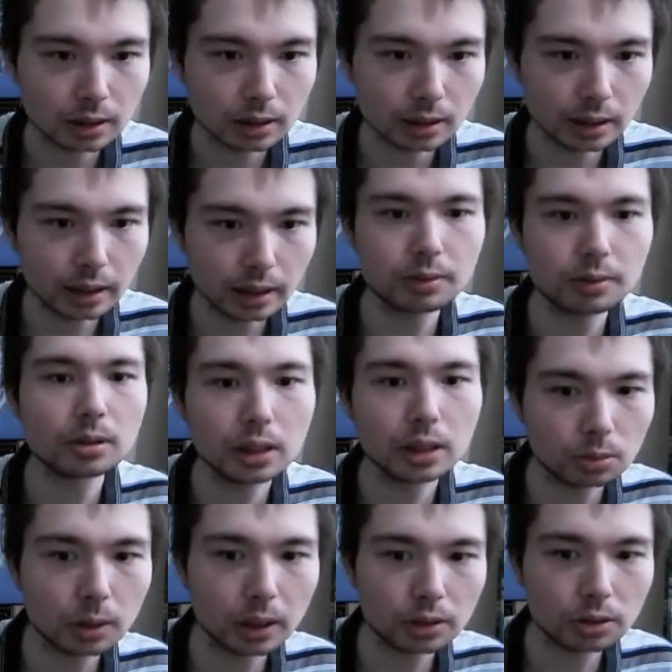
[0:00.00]
Levon
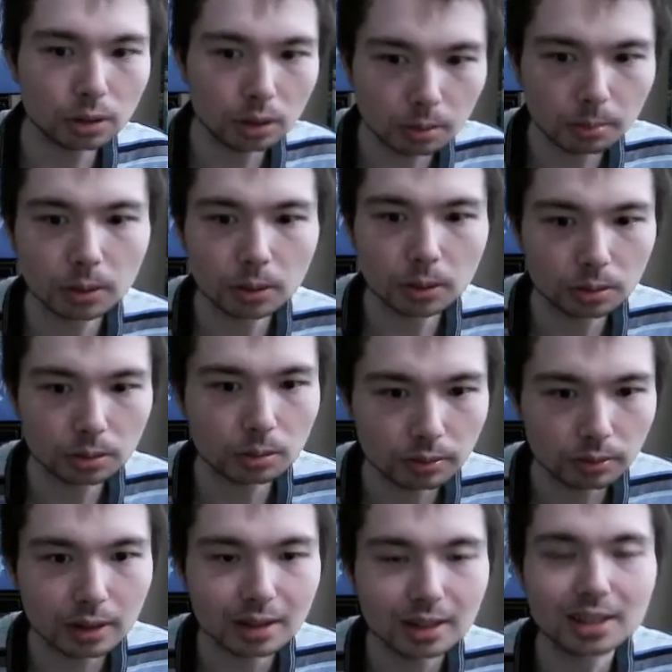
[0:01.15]
has won 2 pawns with
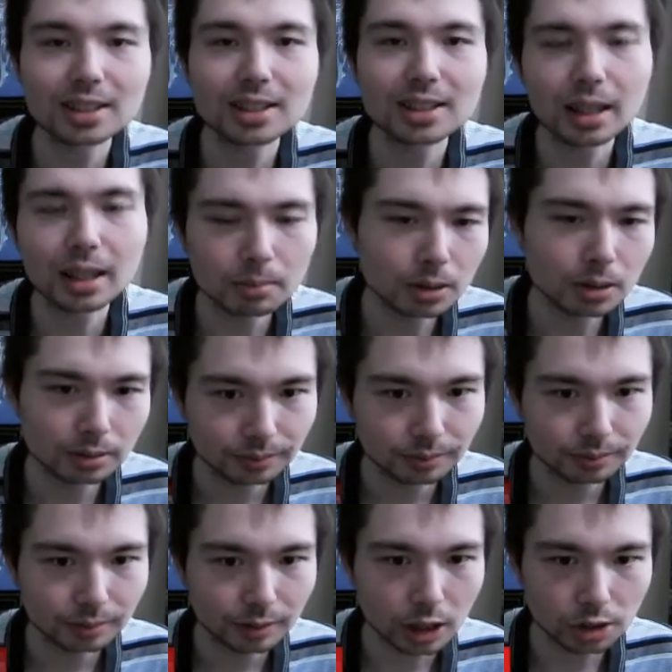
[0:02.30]
the same move.
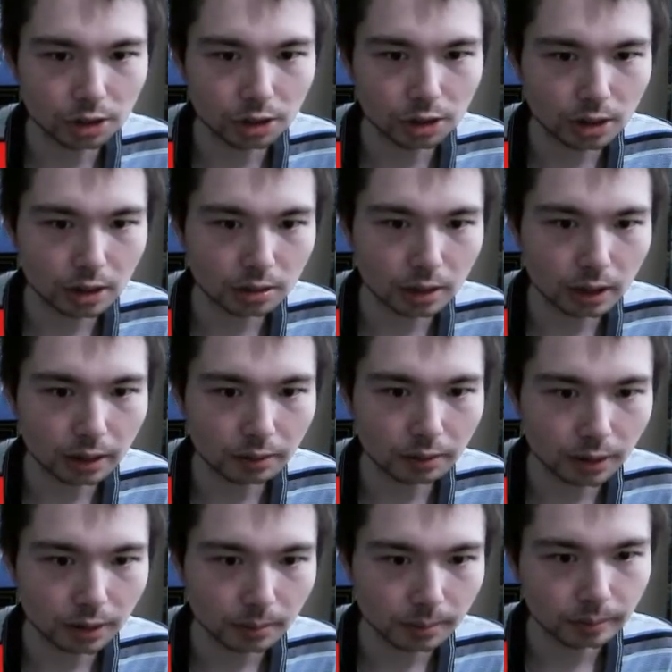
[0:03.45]
King g6, knight
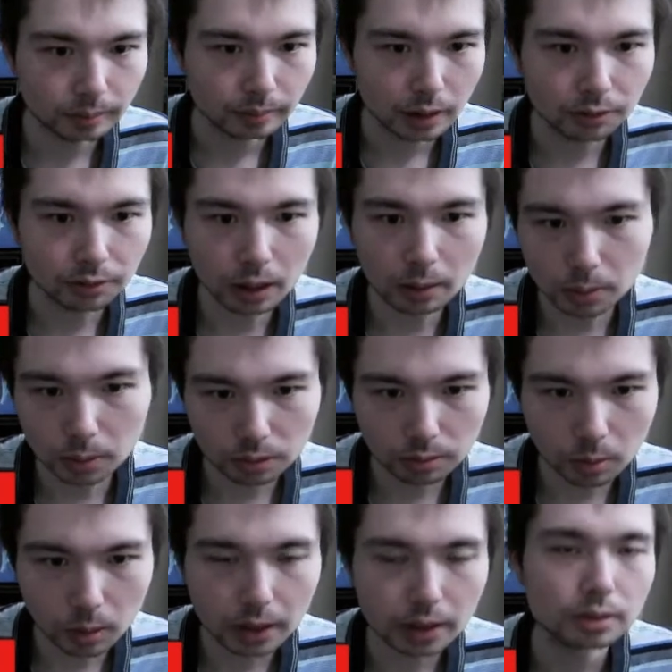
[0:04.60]
f3, 5 pawns for
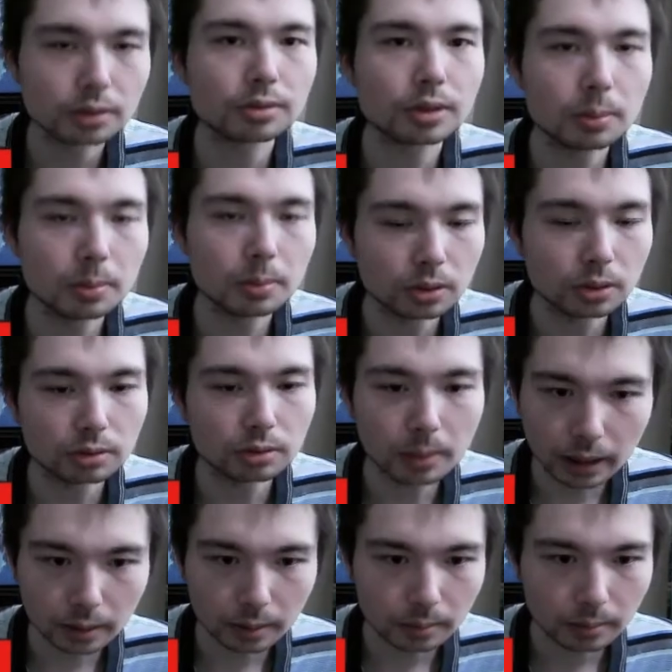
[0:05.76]
white, 3 pawns for
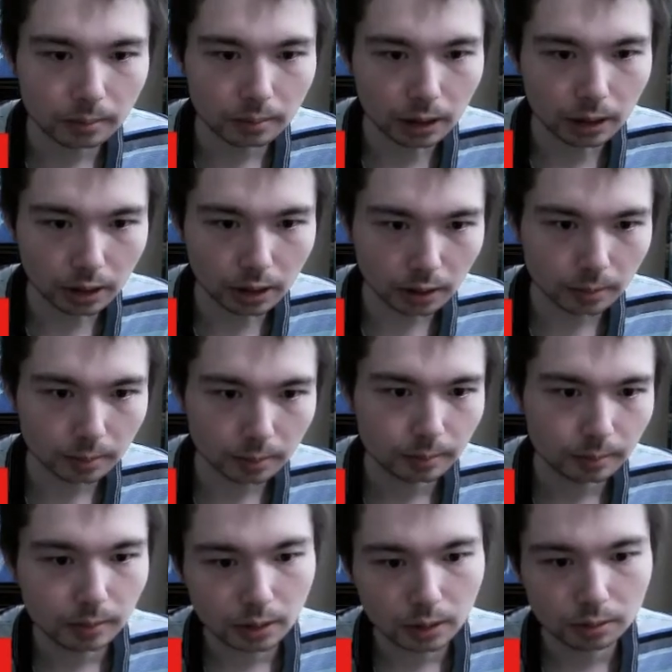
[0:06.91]
black. Take, take.
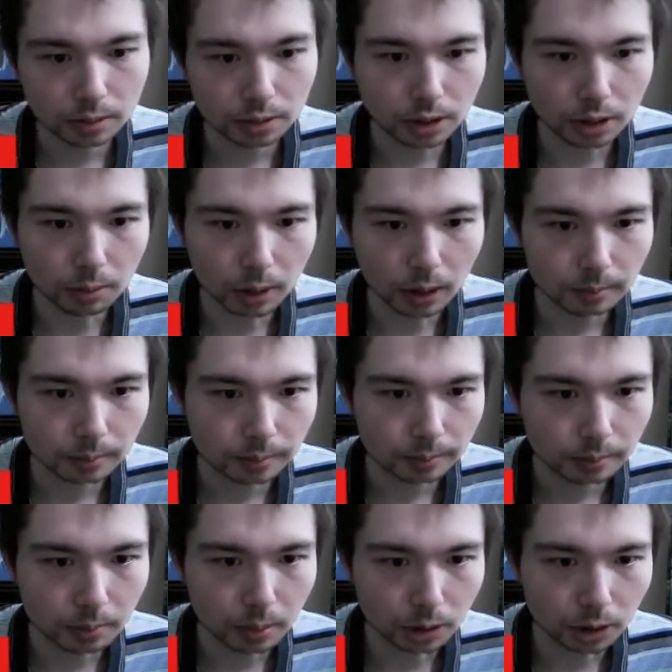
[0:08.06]
Rook c1,
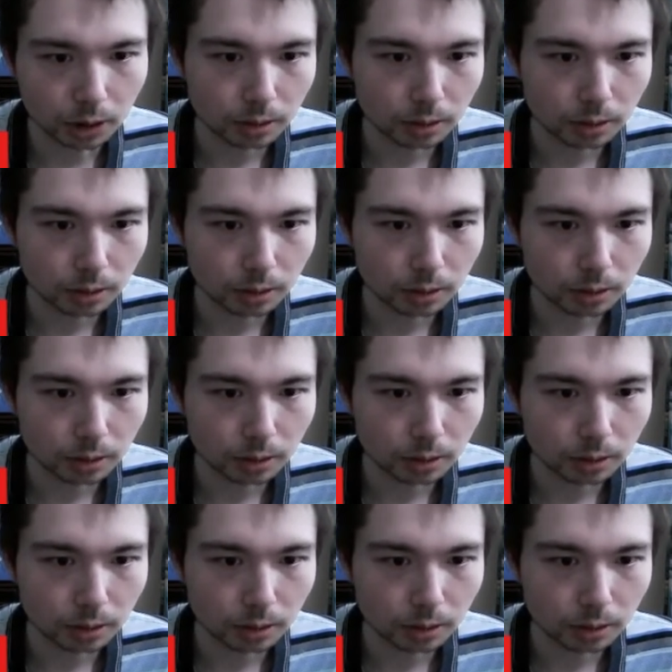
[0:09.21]
push.